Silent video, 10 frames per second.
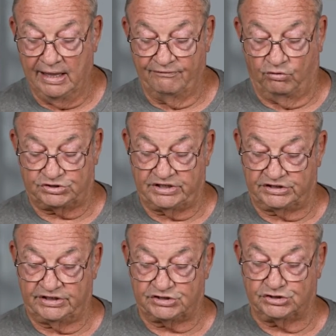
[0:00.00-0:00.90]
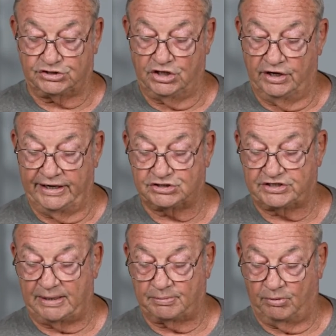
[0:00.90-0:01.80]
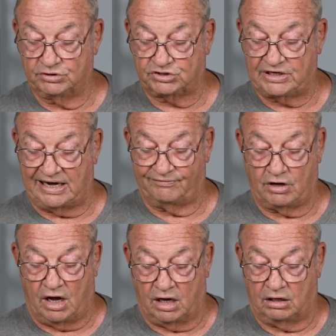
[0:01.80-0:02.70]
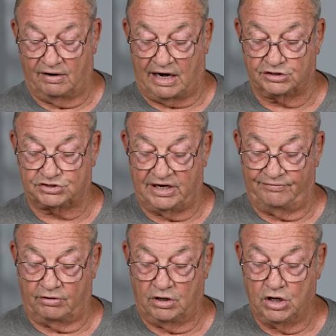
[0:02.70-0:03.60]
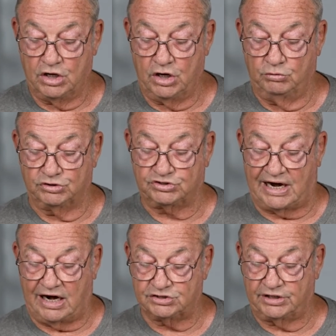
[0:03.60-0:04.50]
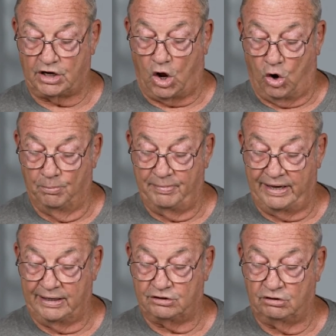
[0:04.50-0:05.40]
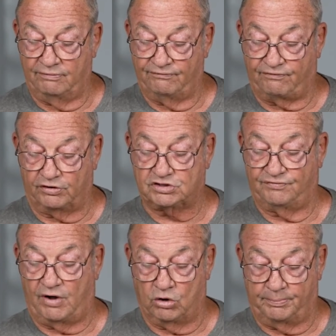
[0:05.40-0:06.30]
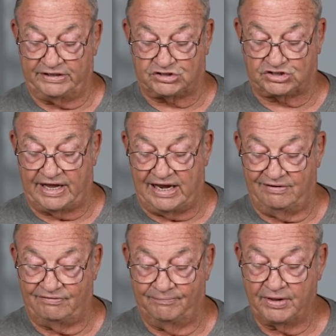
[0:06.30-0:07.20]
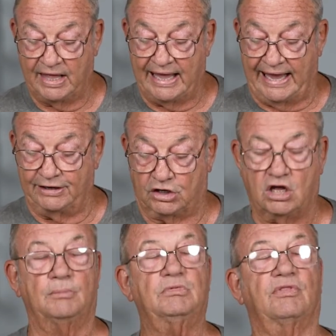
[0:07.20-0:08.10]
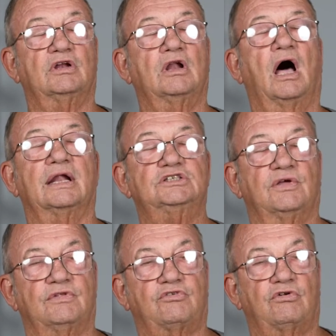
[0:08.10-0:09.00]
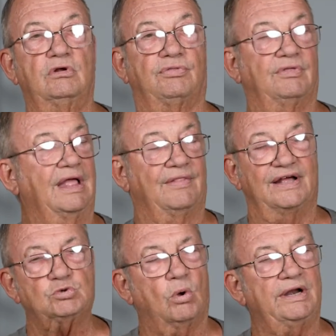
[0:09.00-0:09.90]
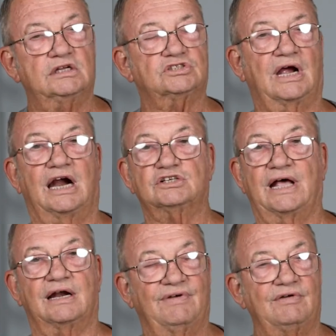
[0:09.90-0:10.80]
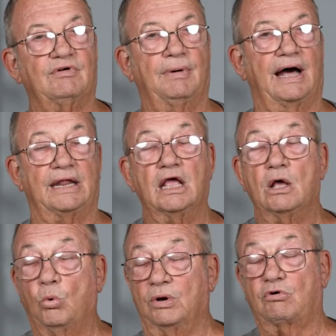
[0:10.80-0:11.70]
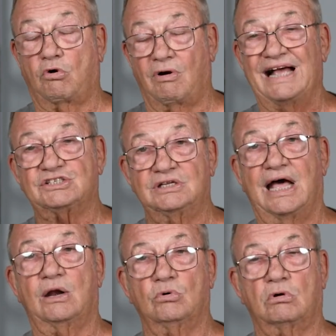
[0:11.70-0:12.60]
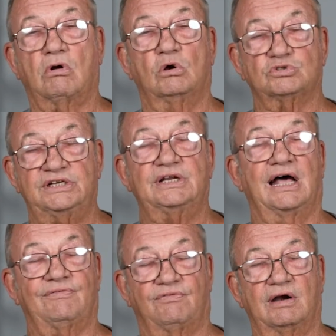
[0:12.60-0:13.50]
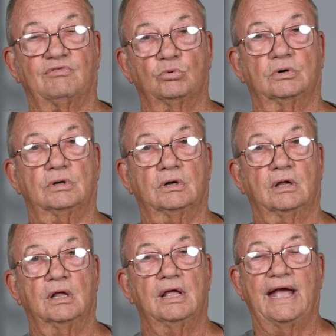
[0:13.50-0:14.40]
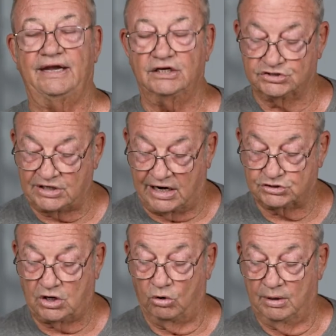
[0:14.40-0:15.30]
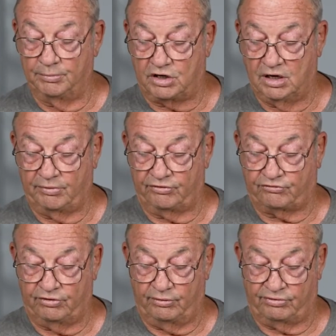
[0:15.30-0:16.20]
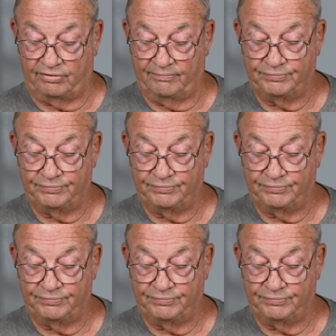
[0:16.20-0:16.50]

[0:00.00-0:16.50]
For it says, This is good and acceptable in the sight of God, uh, our Savior, who desires that all men, first of all, to be saved and to come to the knowledge of the truth. That's what he desires out of everybody. When Christ died on the cross, he died for everyone. And he desires all of them to come to the truth.